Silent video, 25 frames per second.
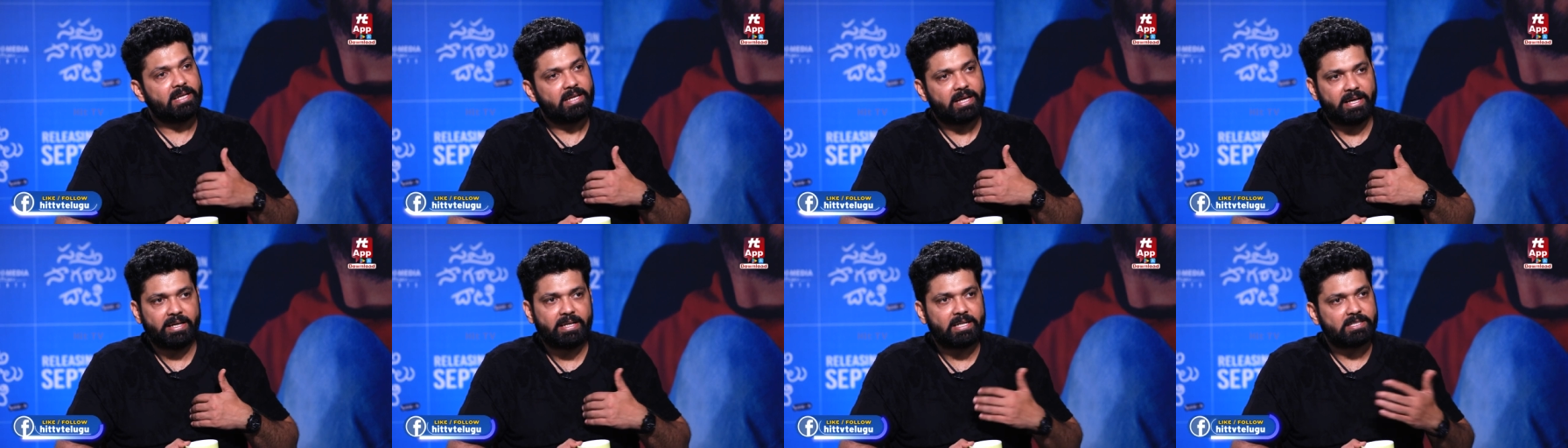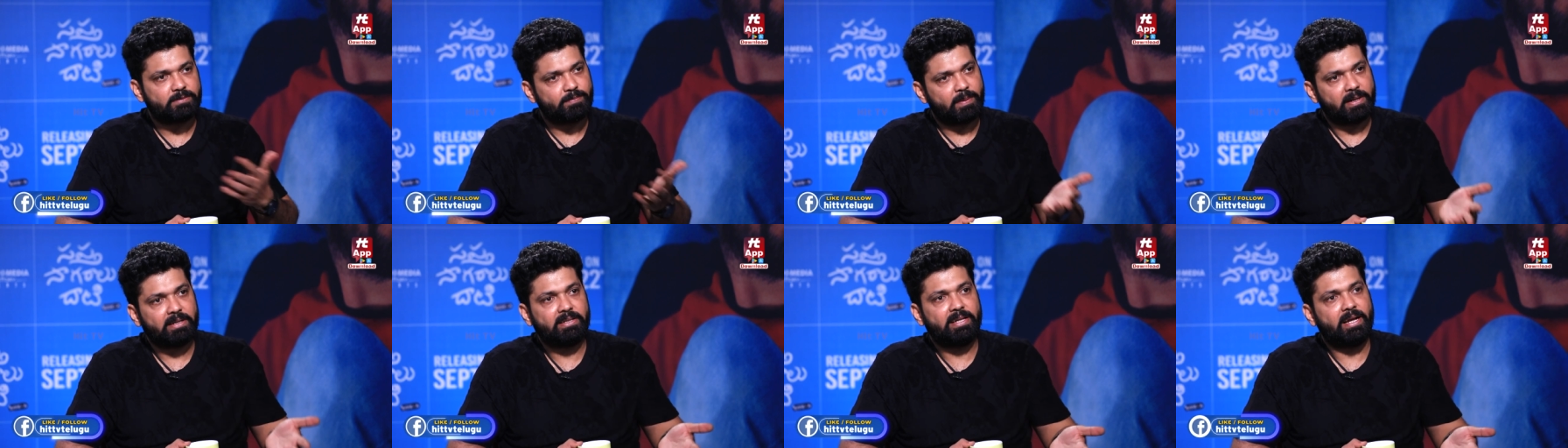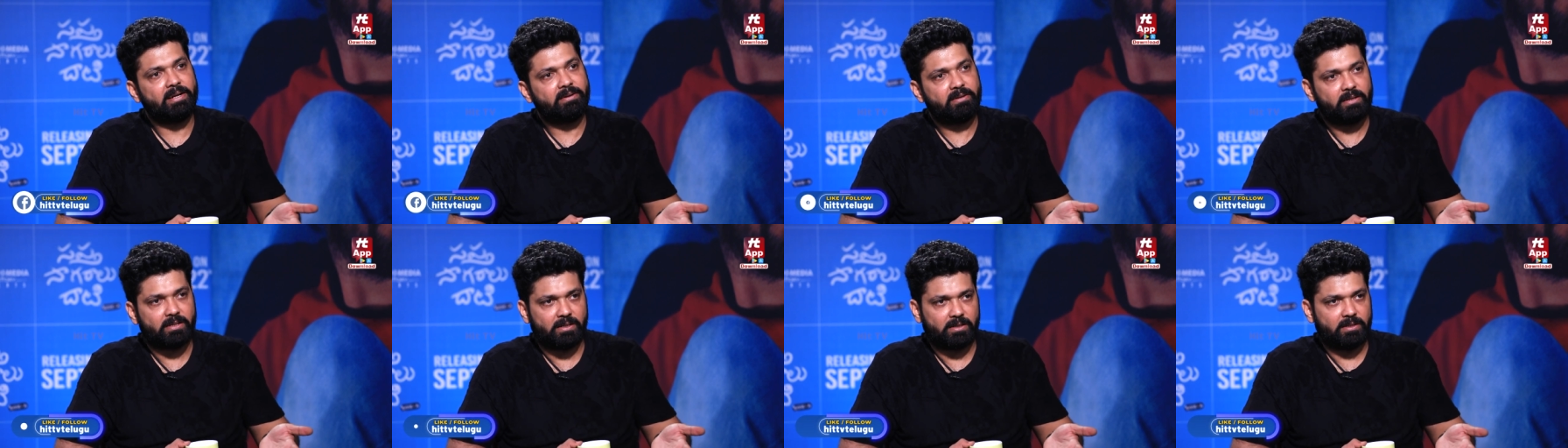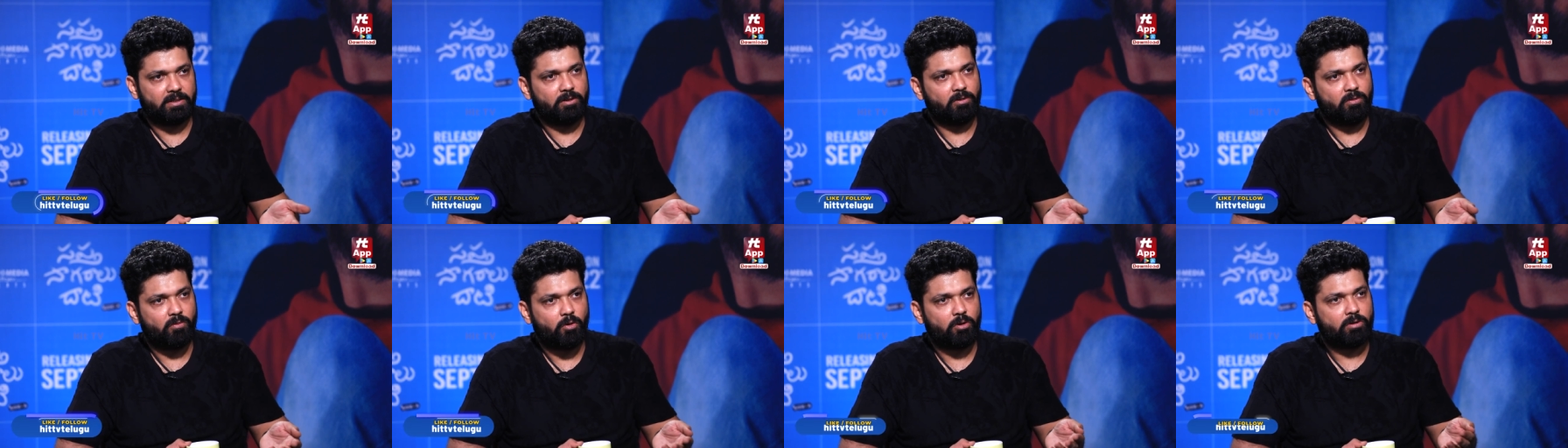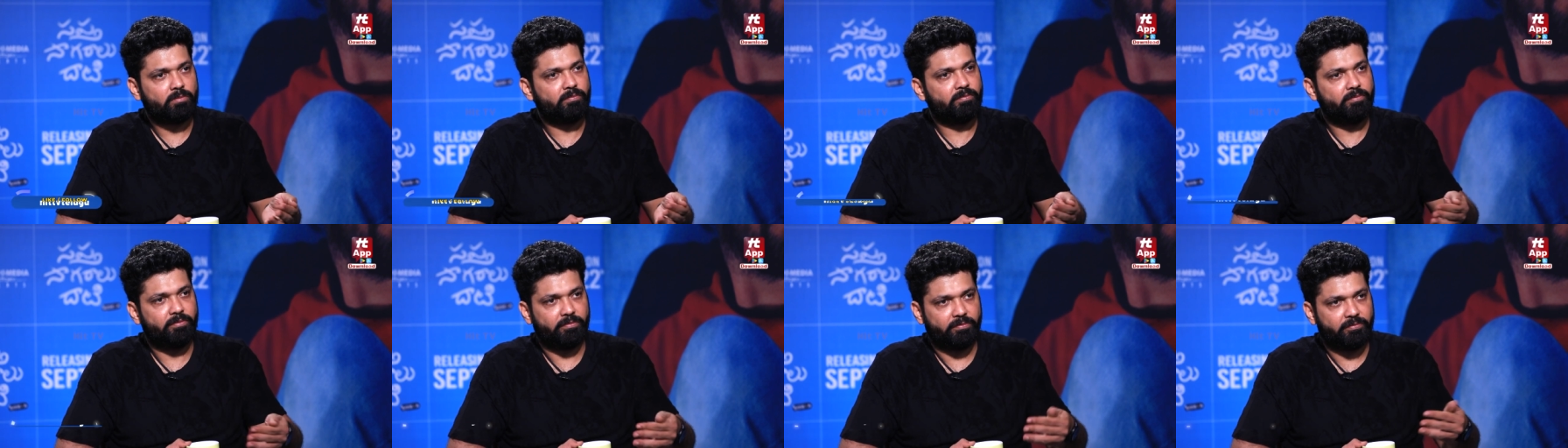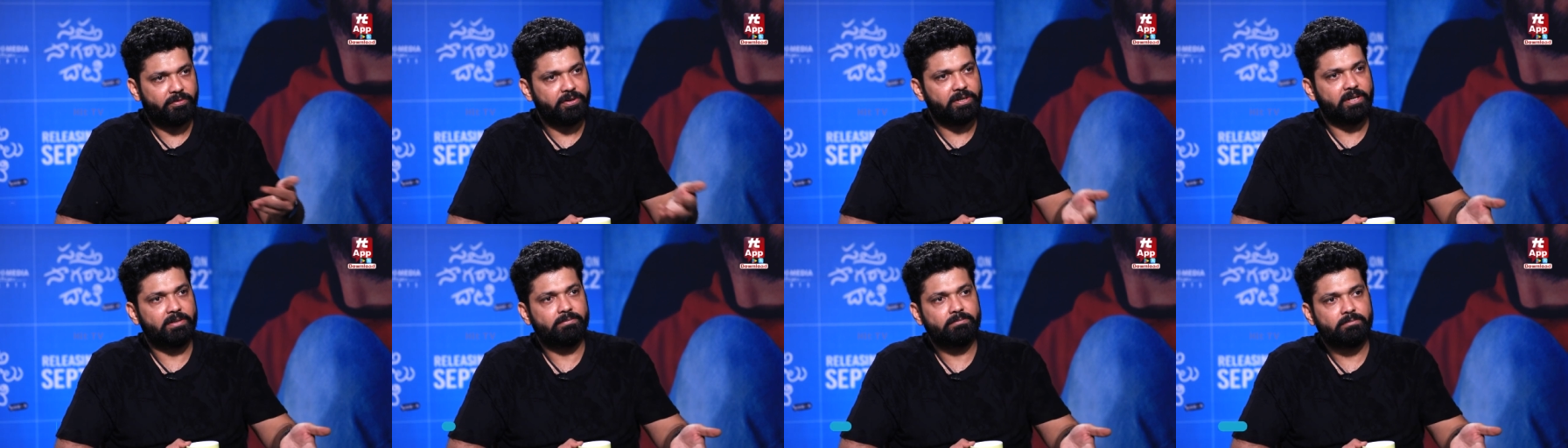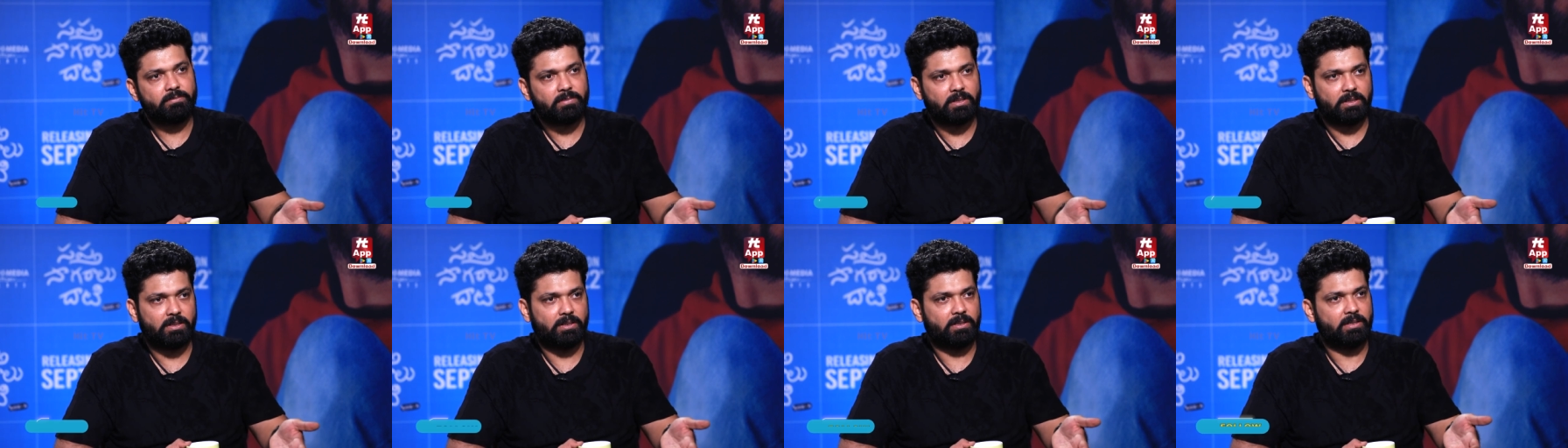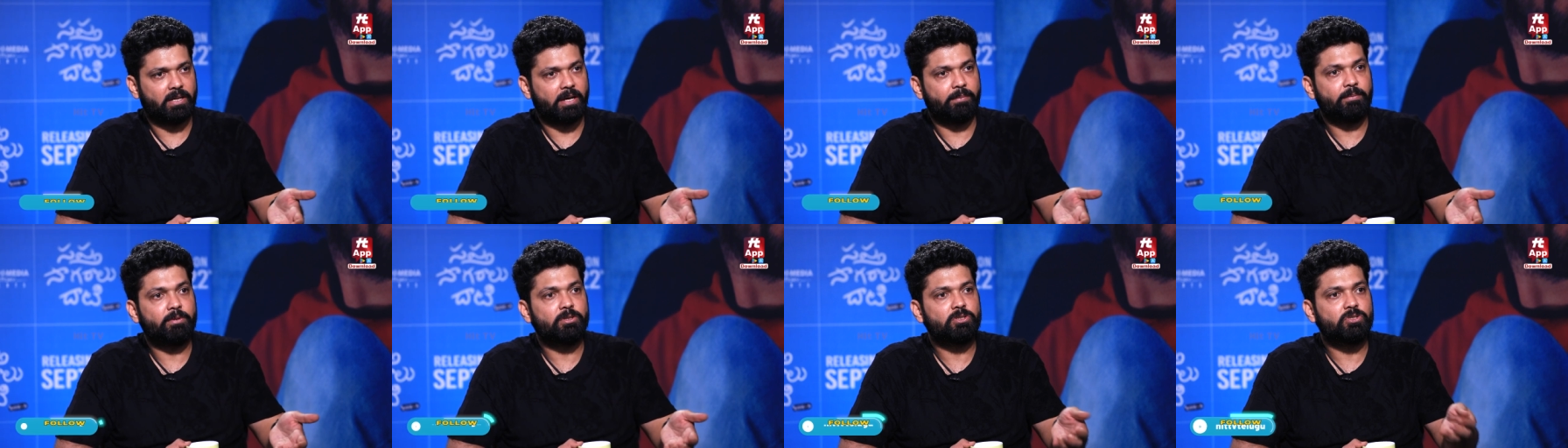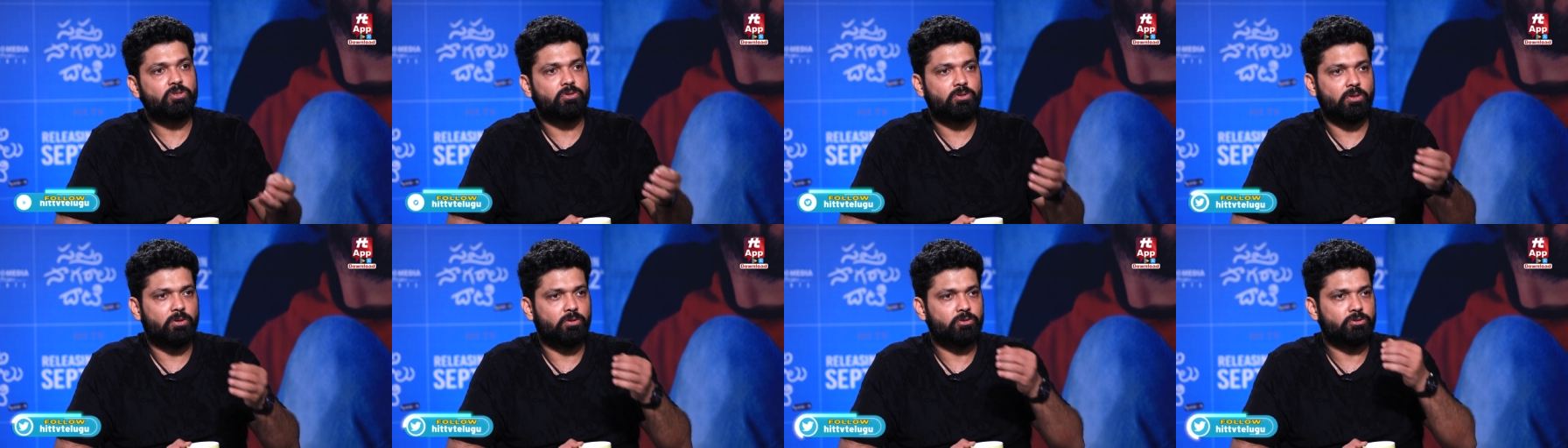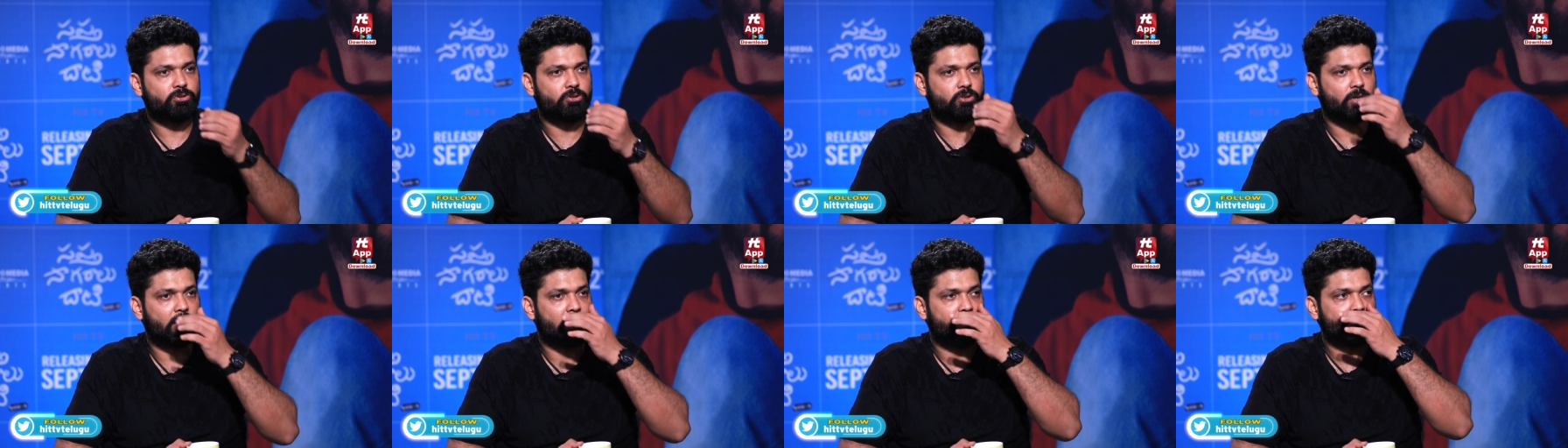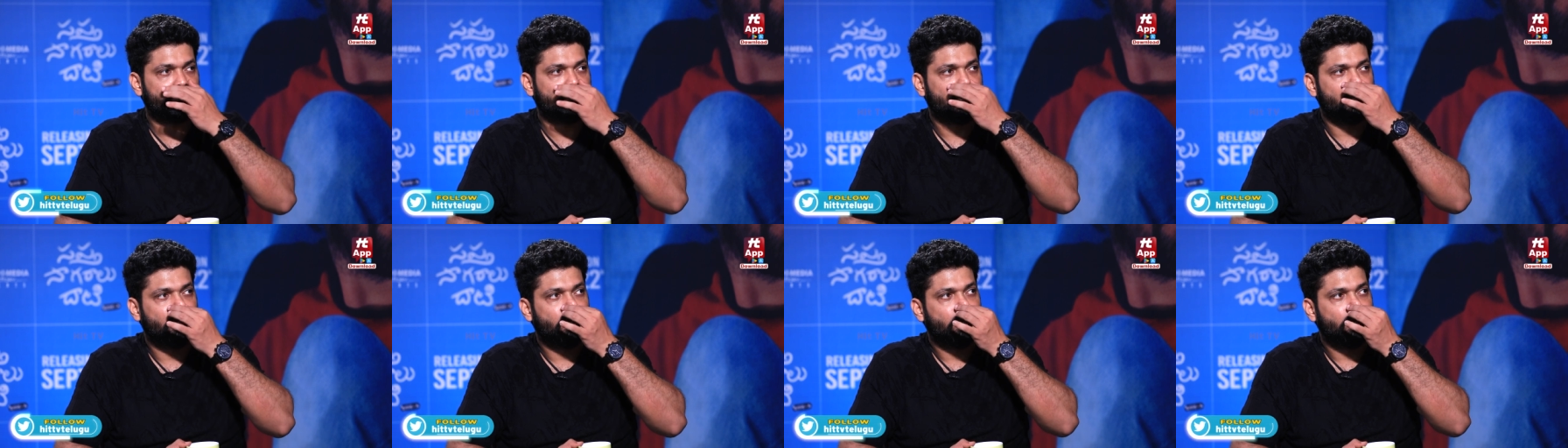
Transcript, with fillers: I respect that, you know, what freedom uh, Hemanth should, who should have,